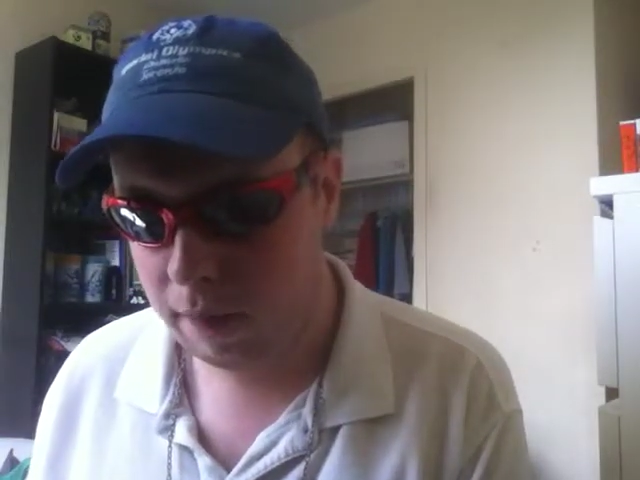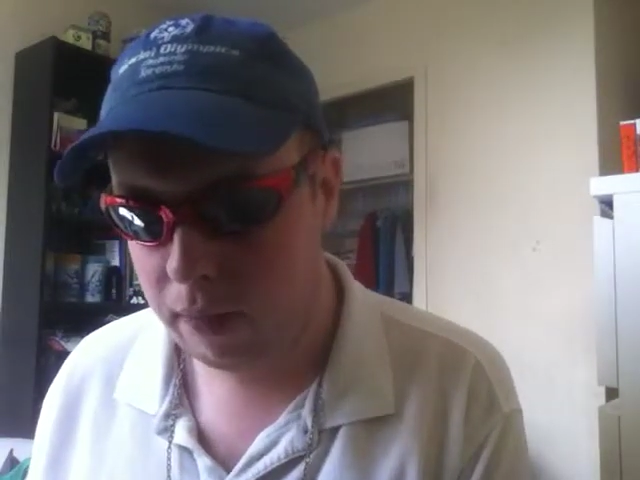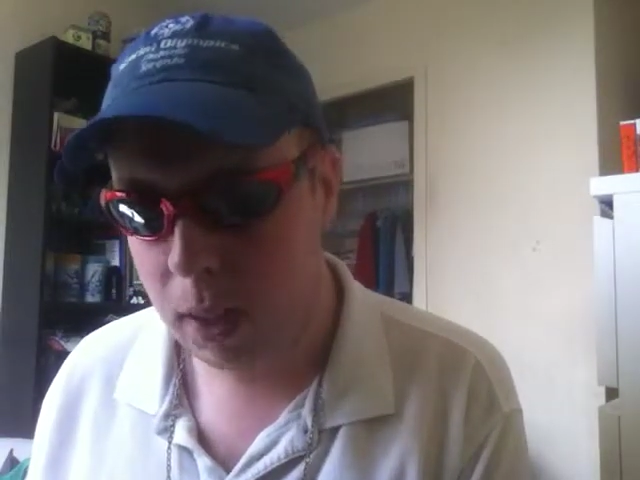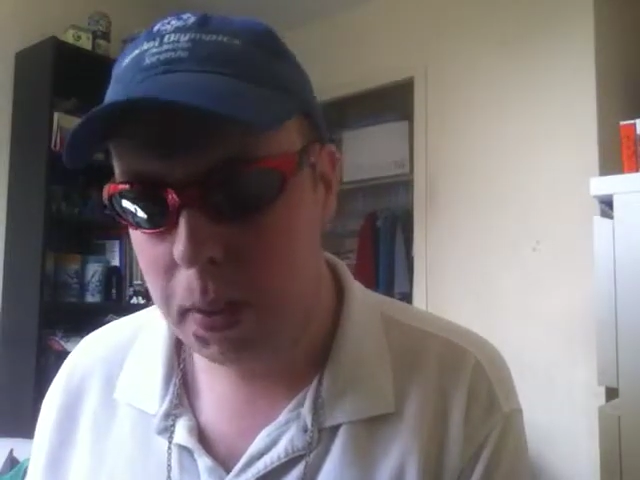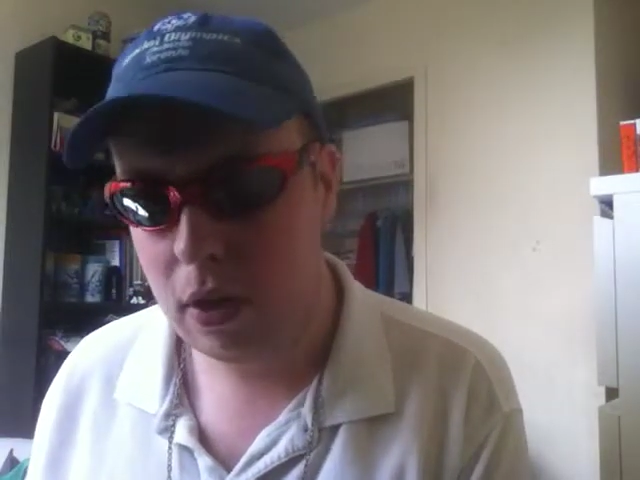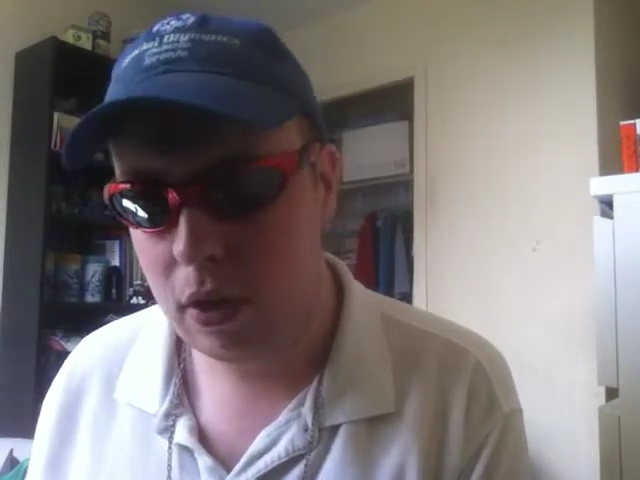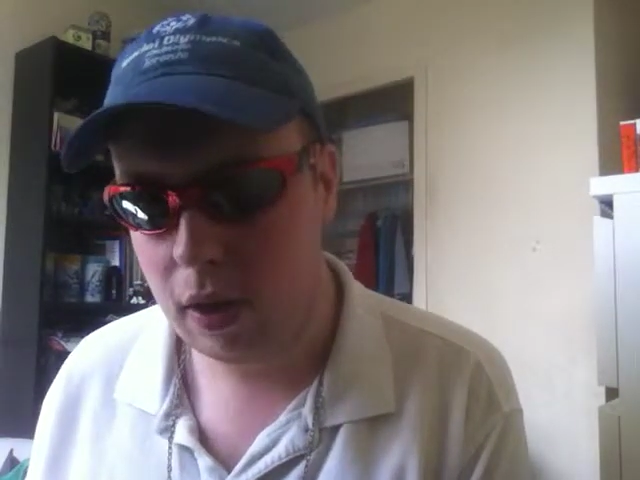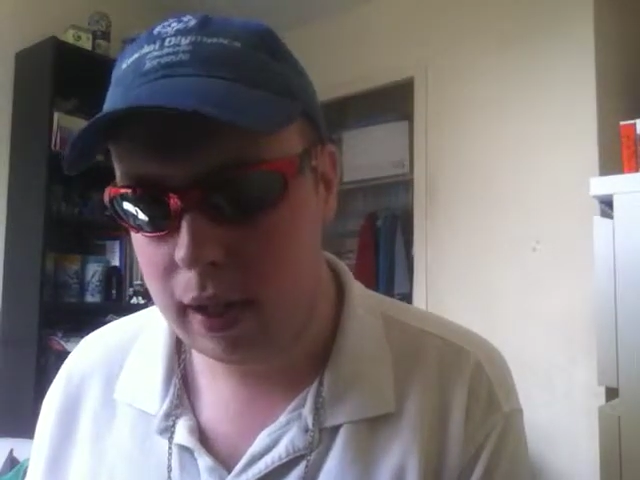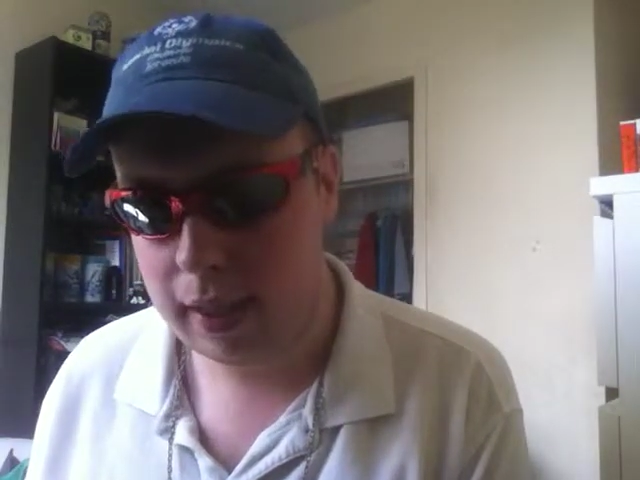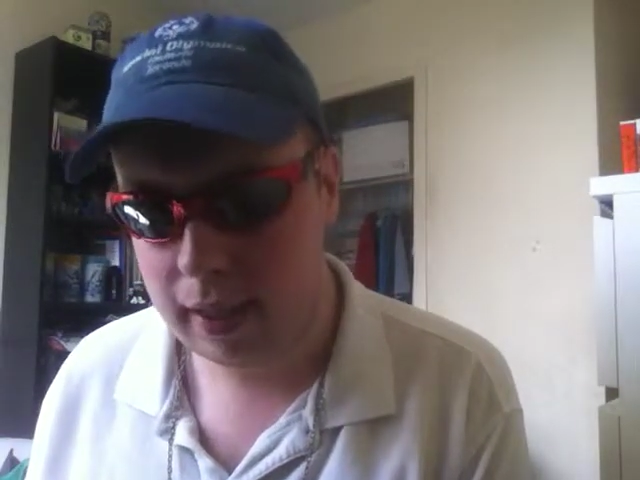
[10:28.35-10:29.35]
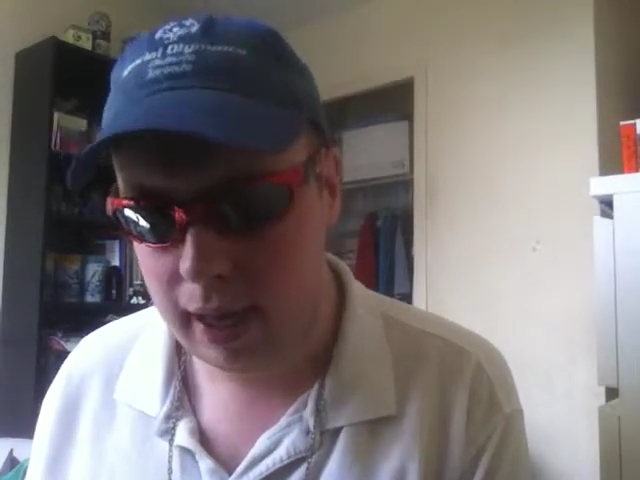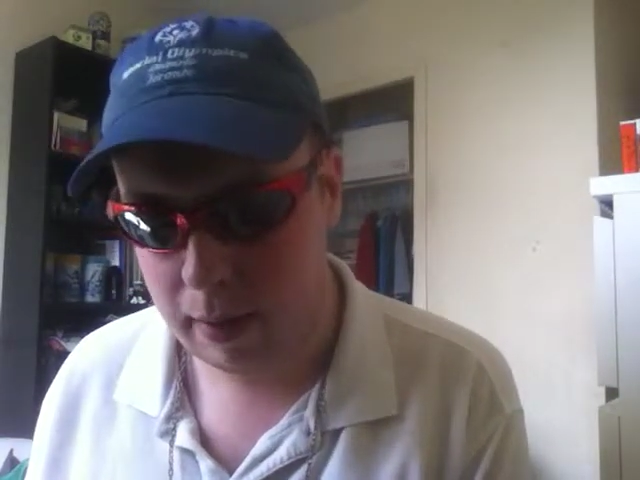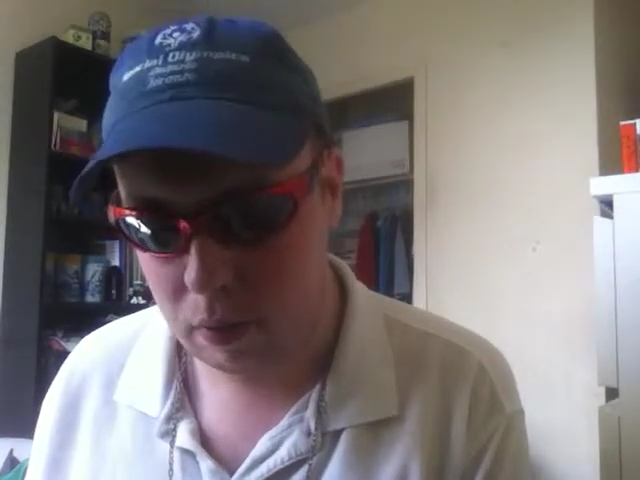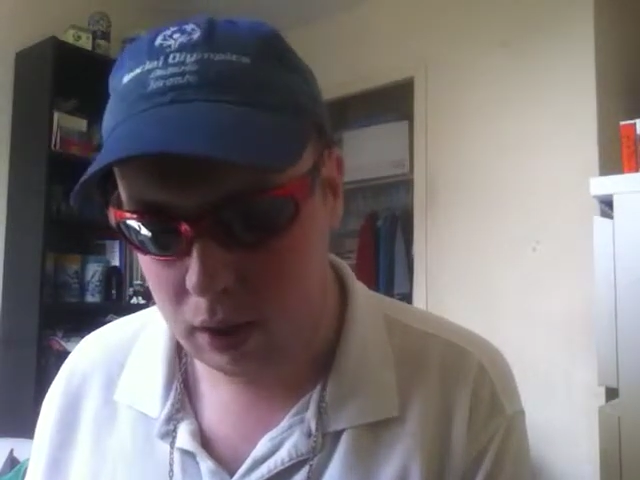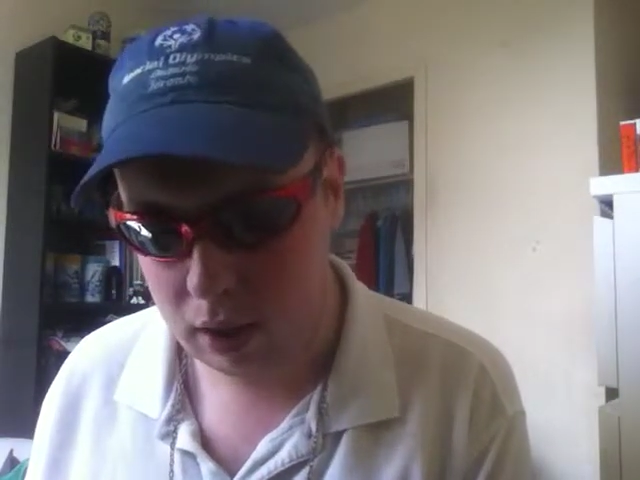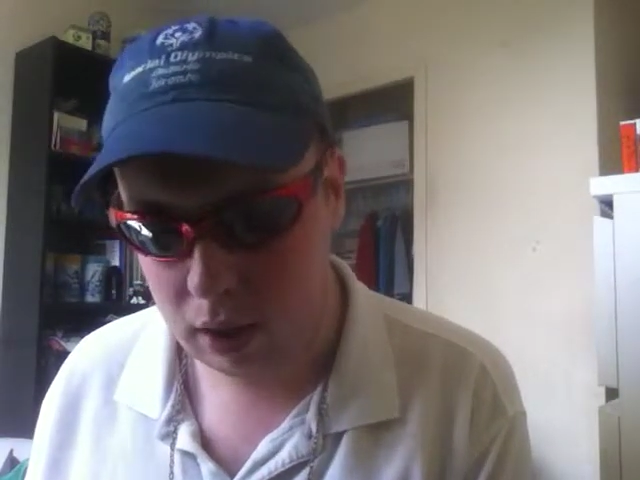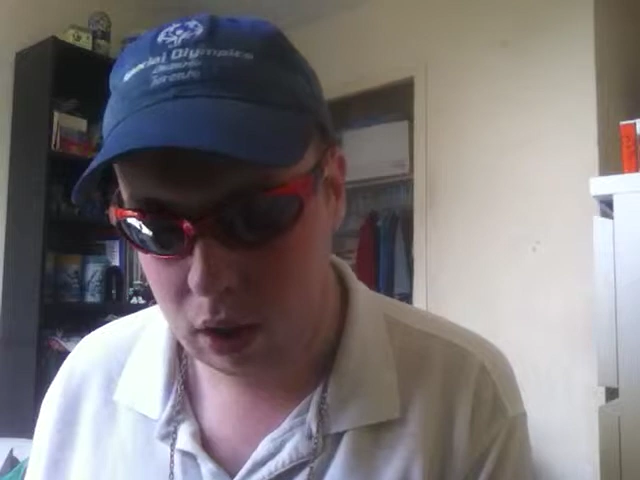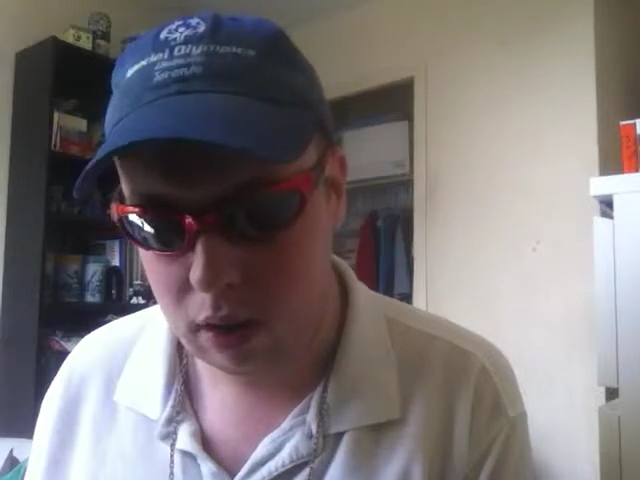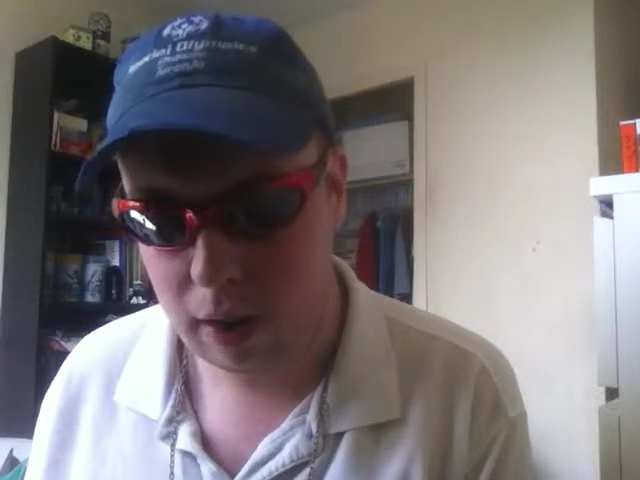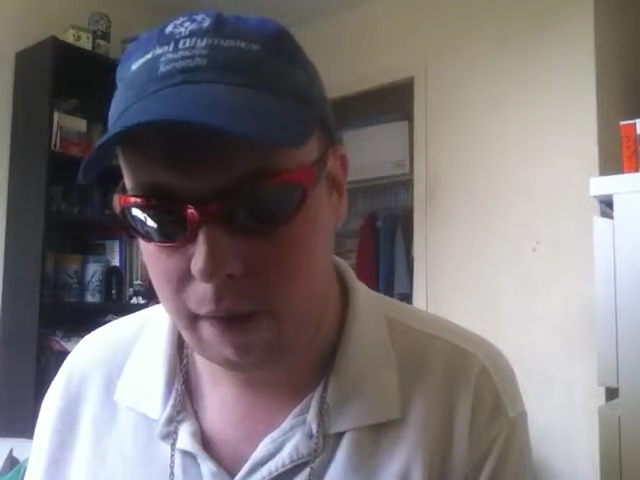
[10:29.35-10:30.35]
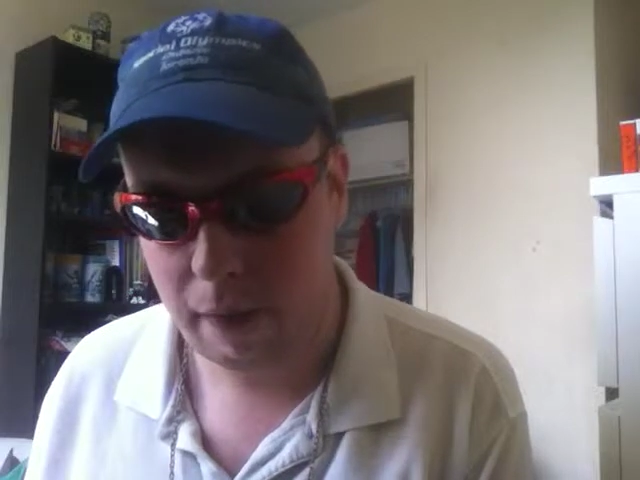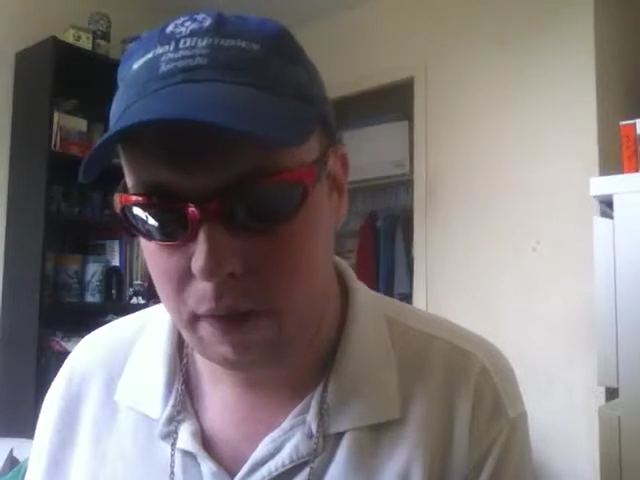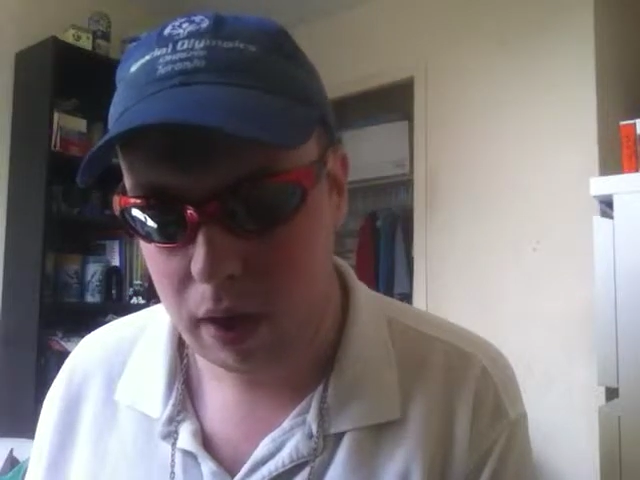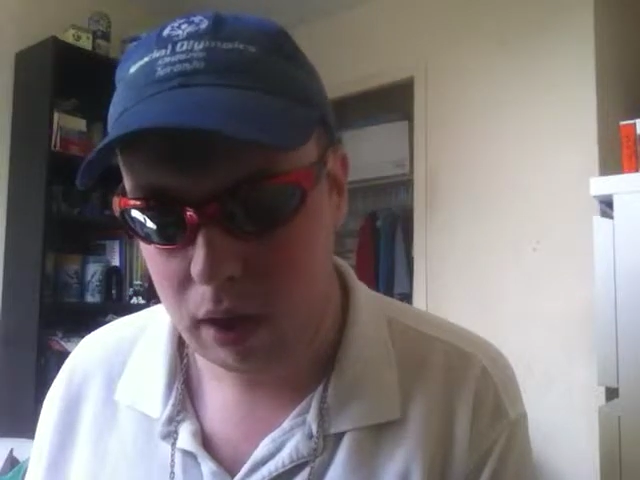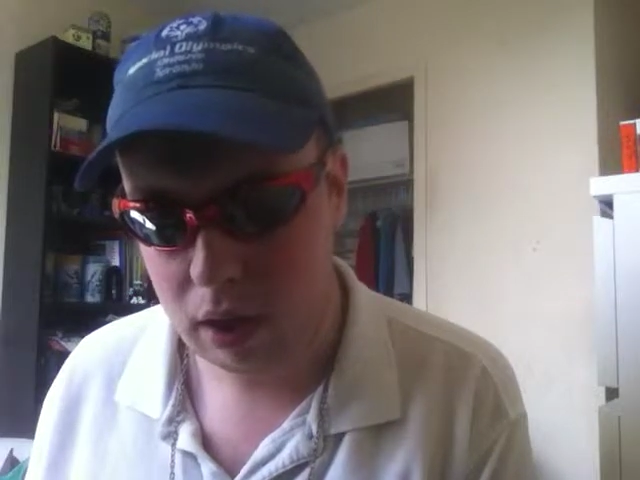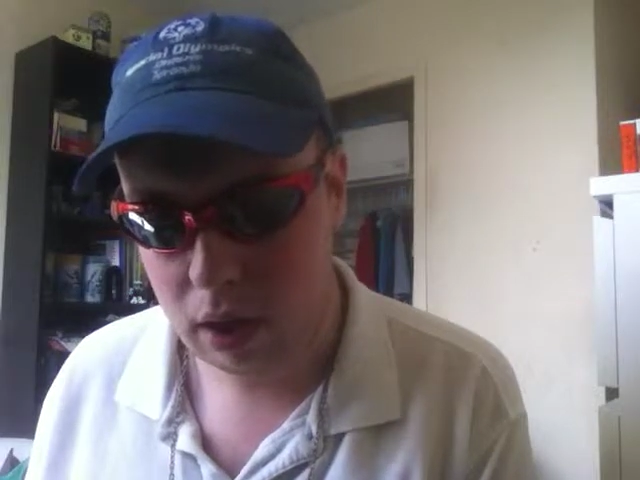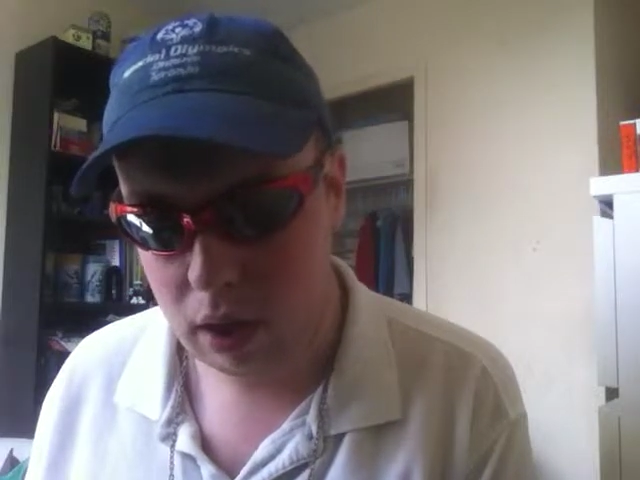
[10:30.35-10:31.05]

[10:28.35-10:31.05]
500 or less attack points on your side of the field.